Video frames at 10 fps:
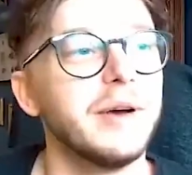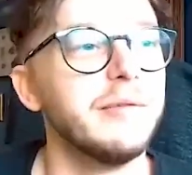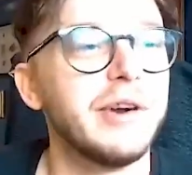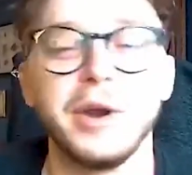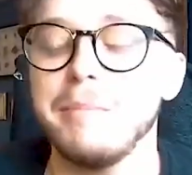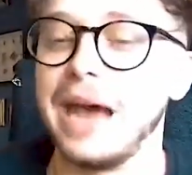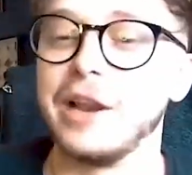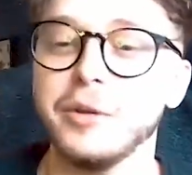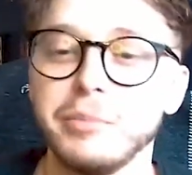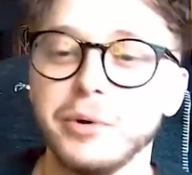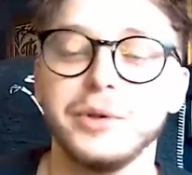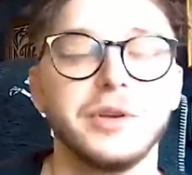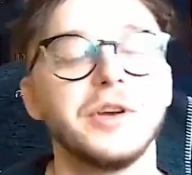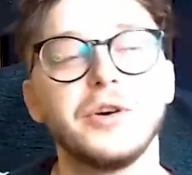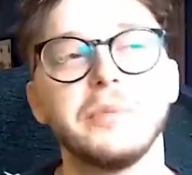I'm very malleable. You
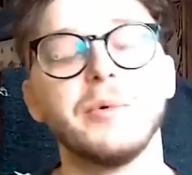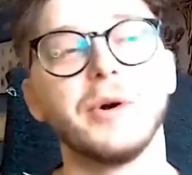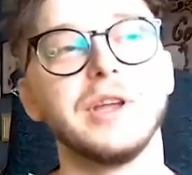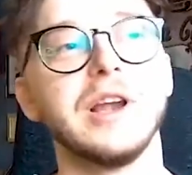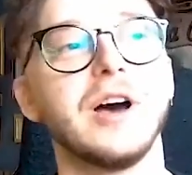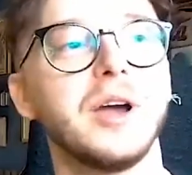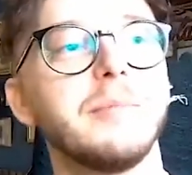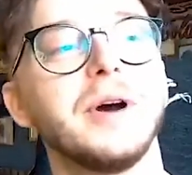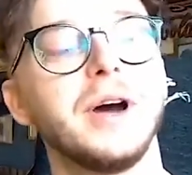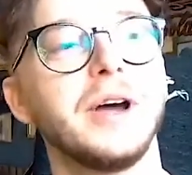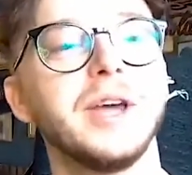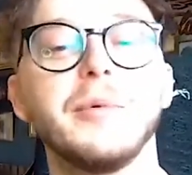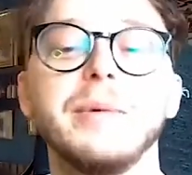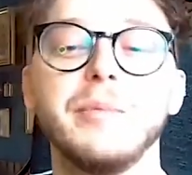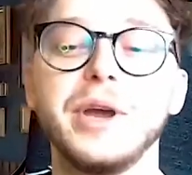can call me what you like, but uh, yeah,
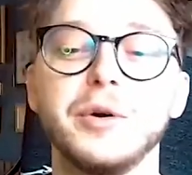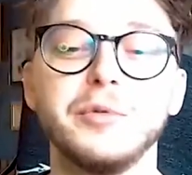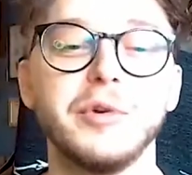we, we're called